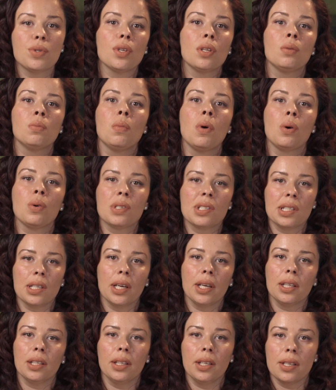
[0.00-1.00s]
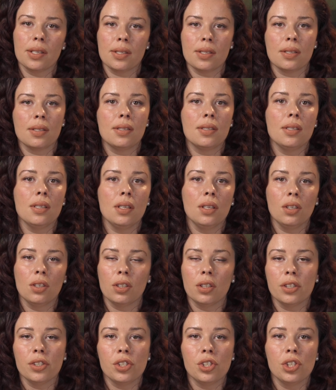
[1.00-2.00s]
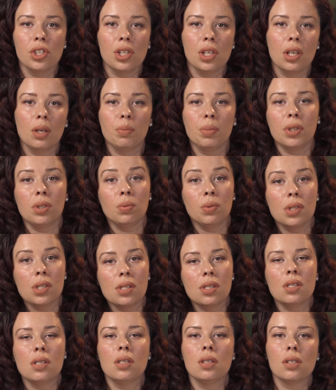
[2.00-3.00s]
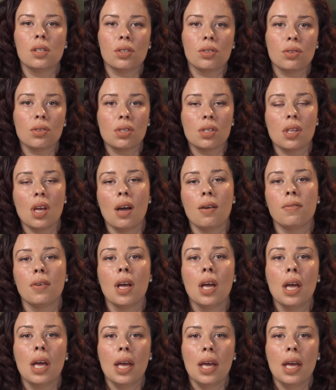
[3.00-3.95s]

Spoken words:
and most likely as a senior engineer, between seniors to staff,